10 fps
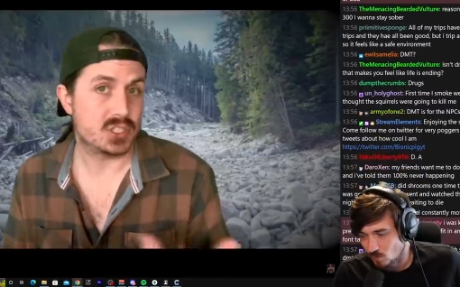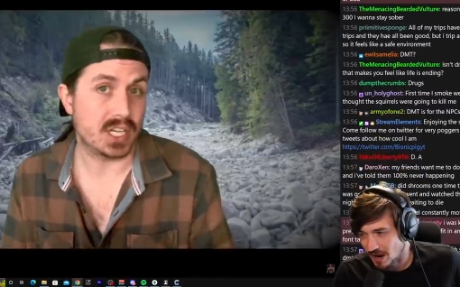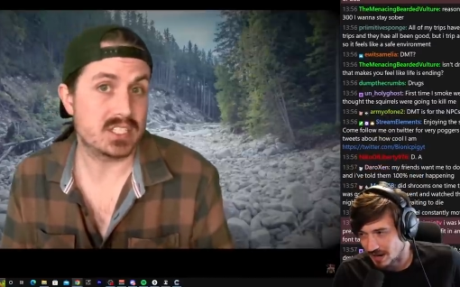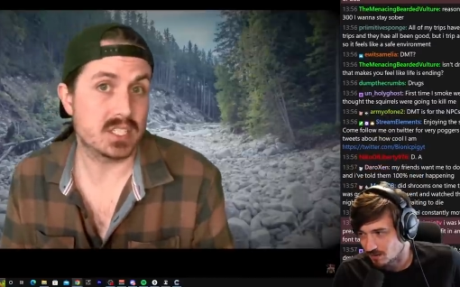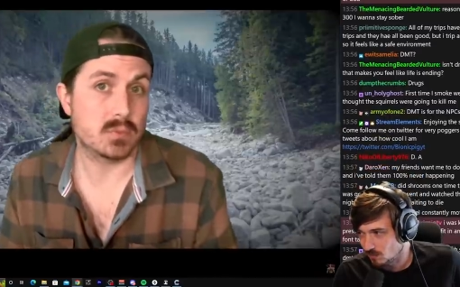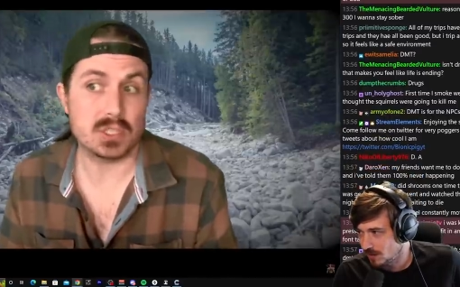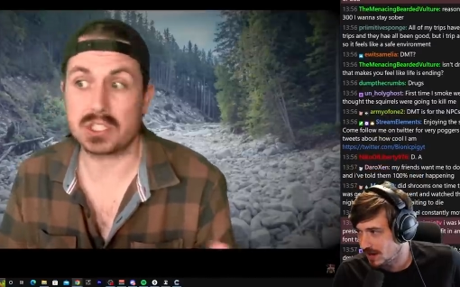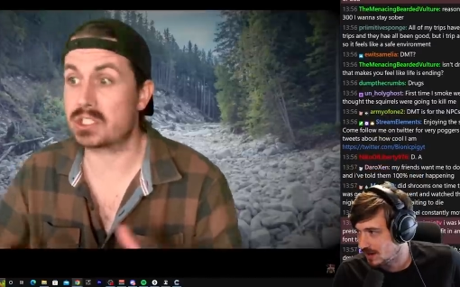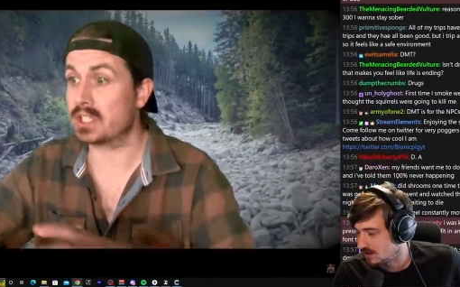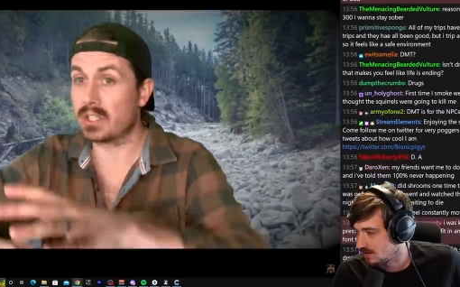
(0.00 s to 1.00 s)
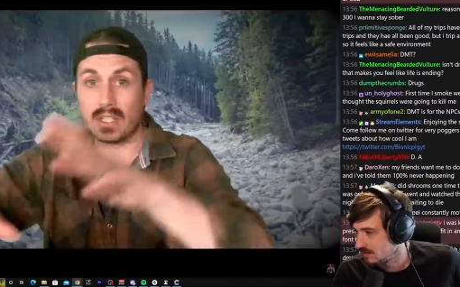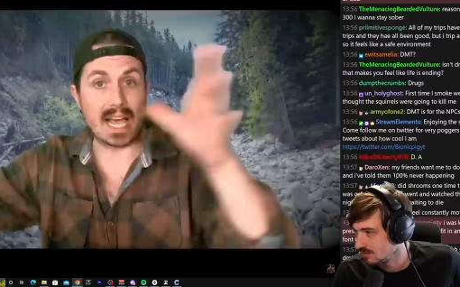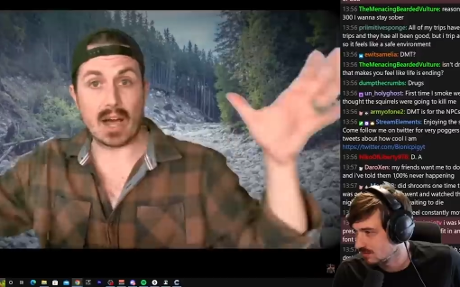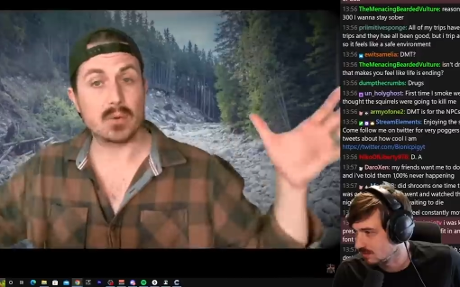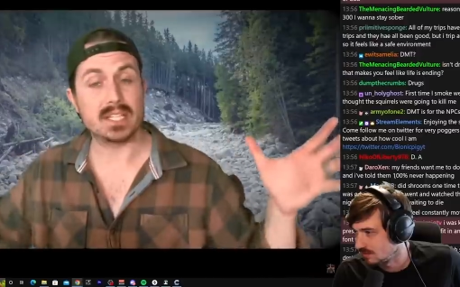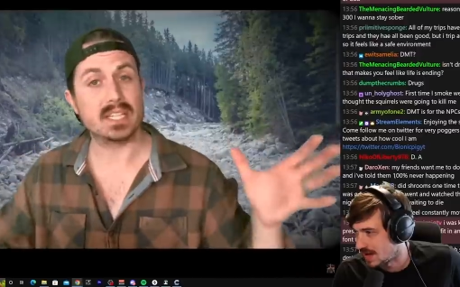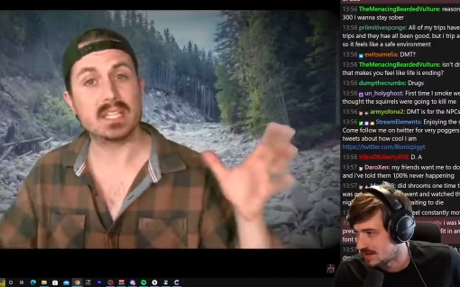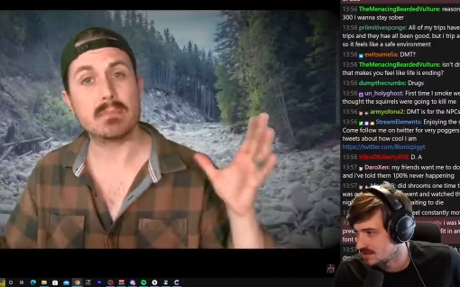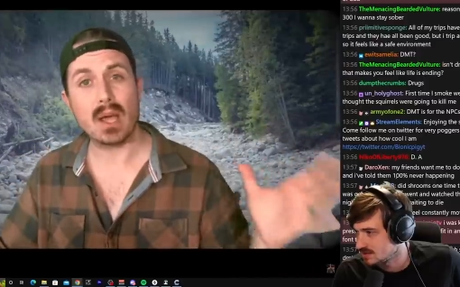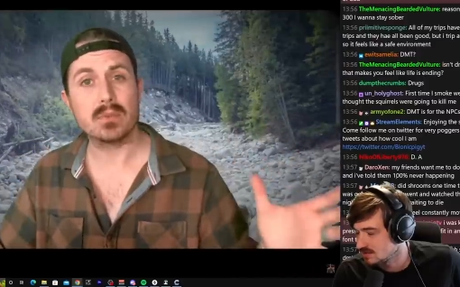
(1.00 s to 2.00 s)
Speaker 1: Jason way, was way still out in the
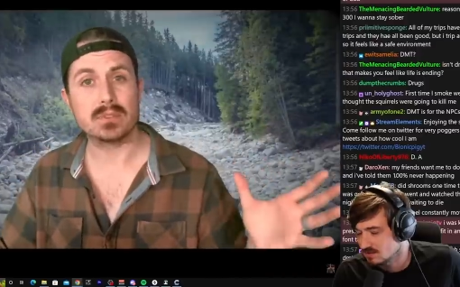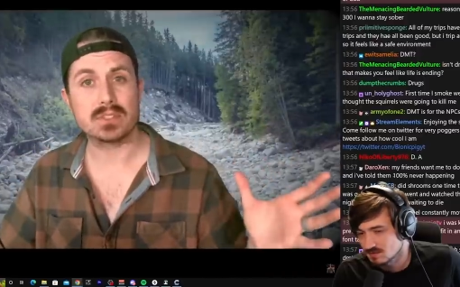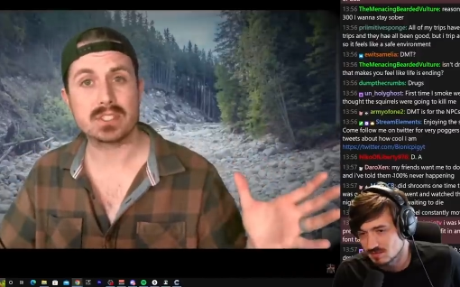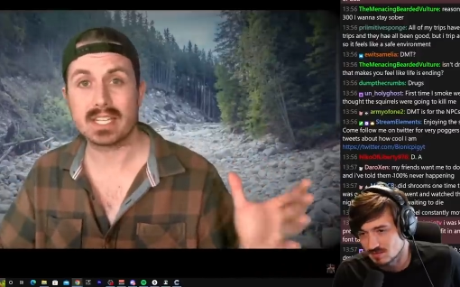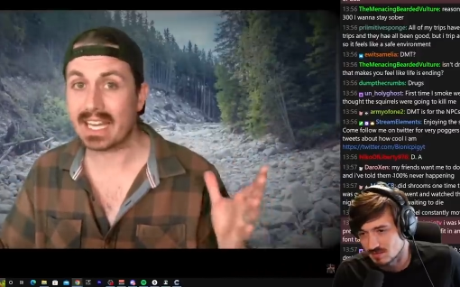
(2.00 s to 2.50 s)
mountains.